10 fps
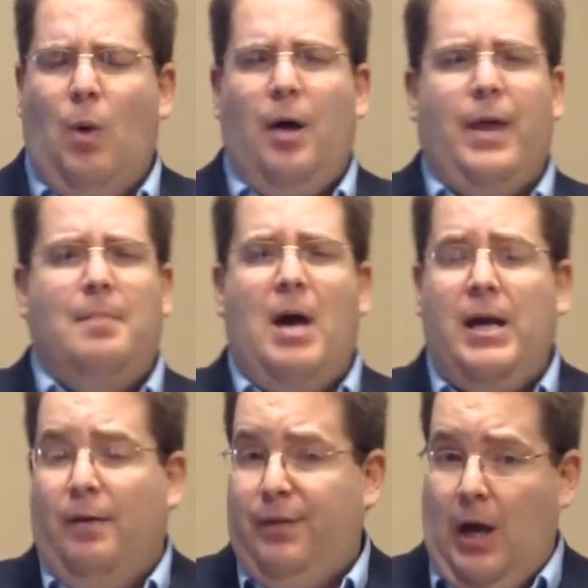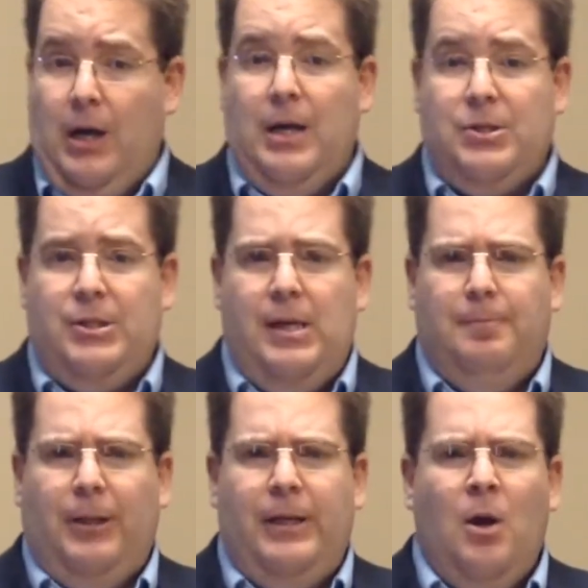while they may have cut us
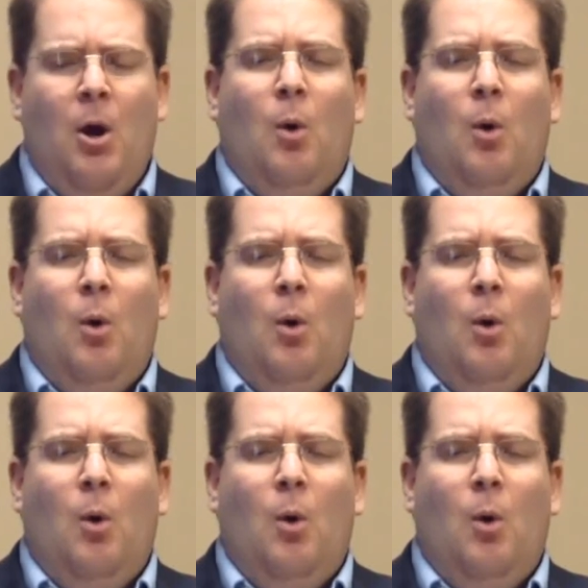deeply,